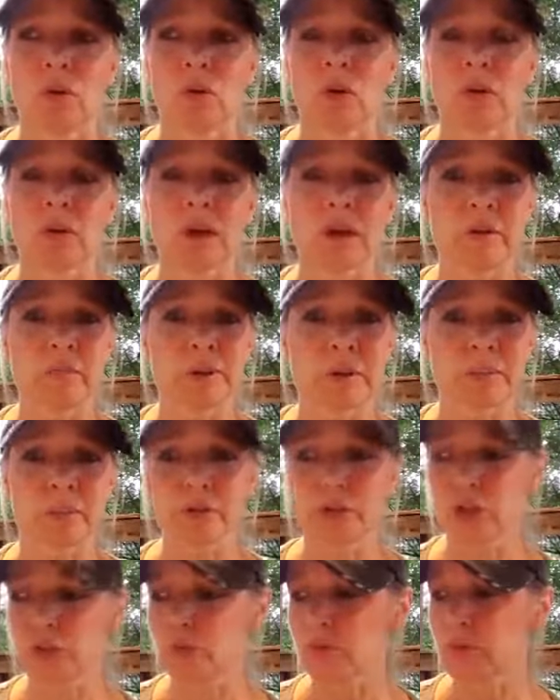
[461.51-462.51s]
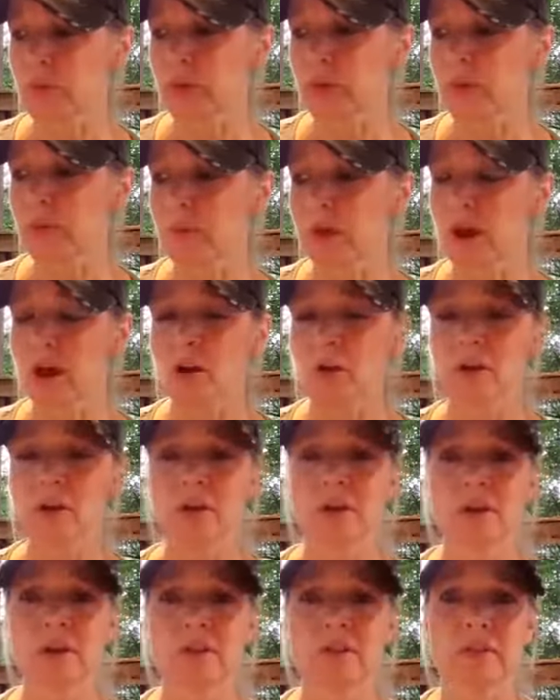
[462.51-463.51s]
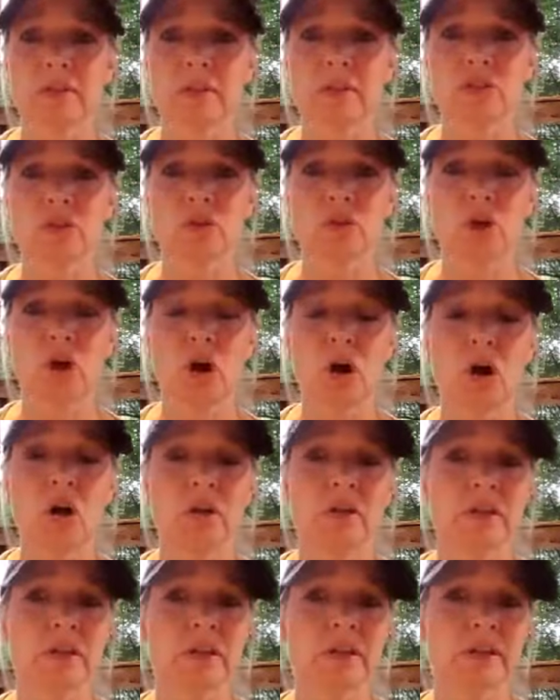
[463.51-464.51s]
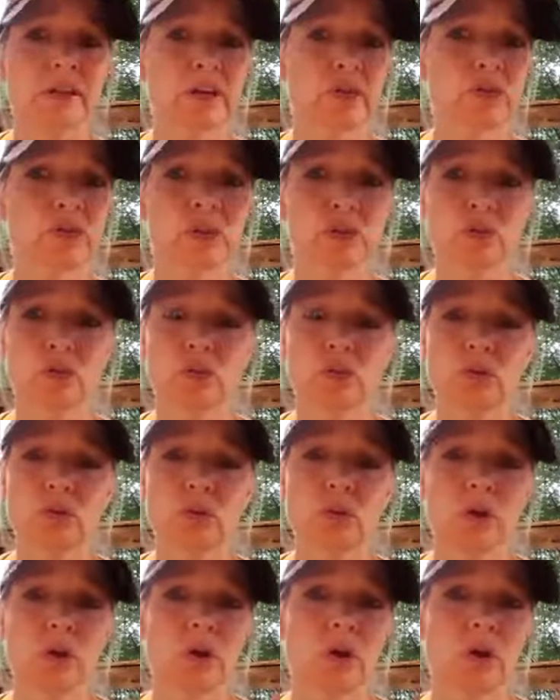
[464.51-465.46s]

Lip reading: lot of people don't think about. These are all the electrical